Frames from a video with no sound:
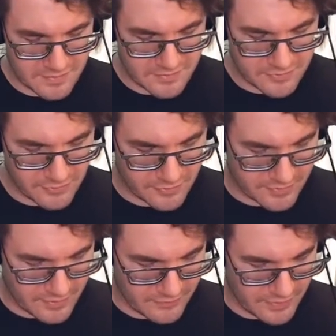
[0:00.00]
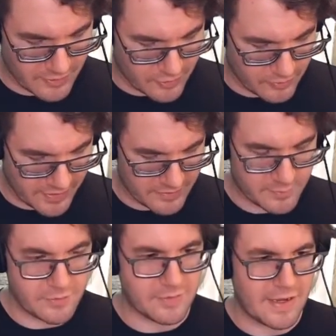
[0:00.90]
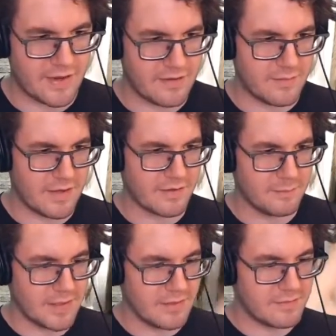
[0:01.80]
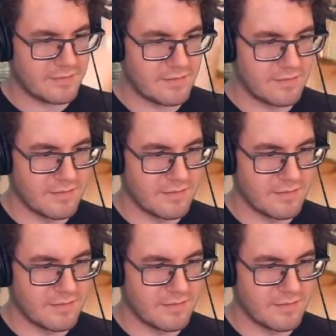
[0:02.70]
source of incredible Admech bits.